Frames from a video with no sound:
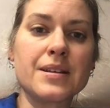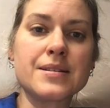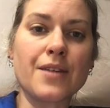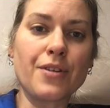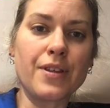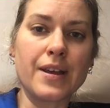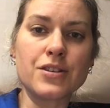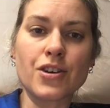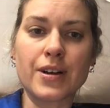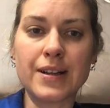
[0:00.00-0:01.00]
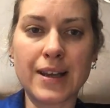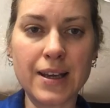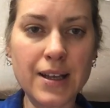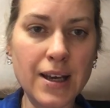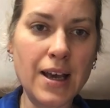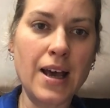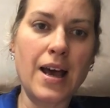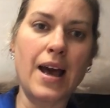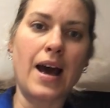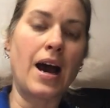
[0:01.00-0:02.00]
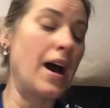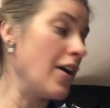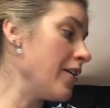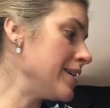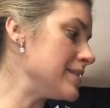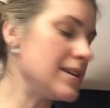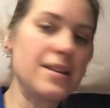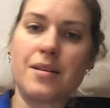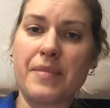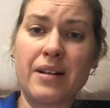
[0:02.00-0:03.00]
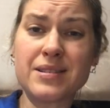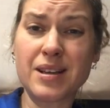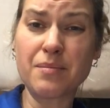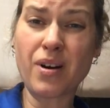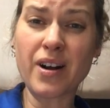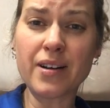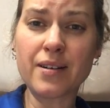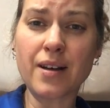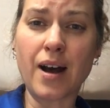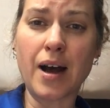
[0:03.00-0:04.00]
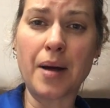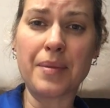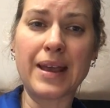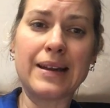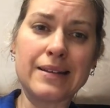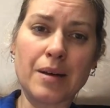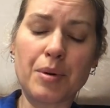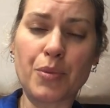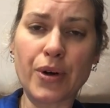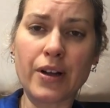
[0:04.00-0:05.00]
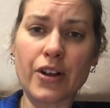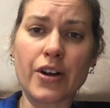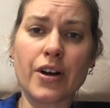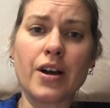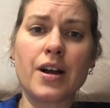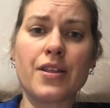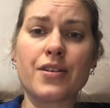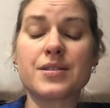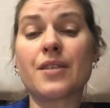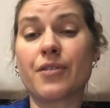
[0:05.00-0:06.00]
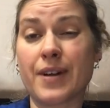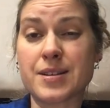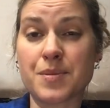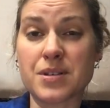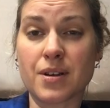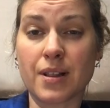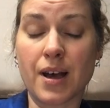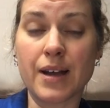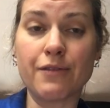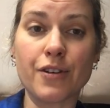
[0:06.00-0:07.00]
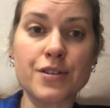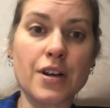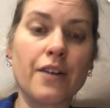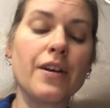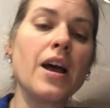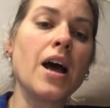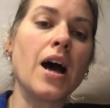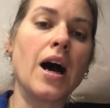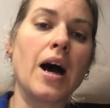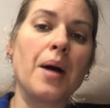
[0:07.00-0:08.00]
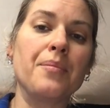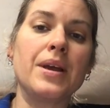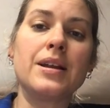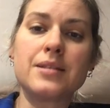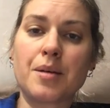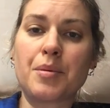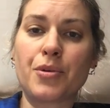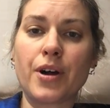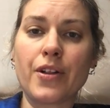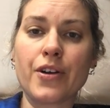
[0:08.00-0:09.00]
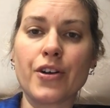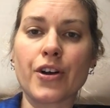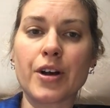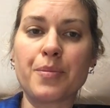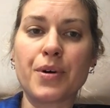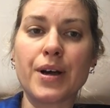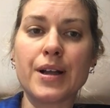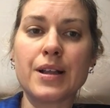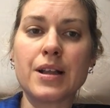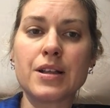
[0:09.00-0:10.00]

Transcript: several things you're going to need. I already did the melting part in a double boiler. There's several recipes online, first off. In a double boiler, you're going to put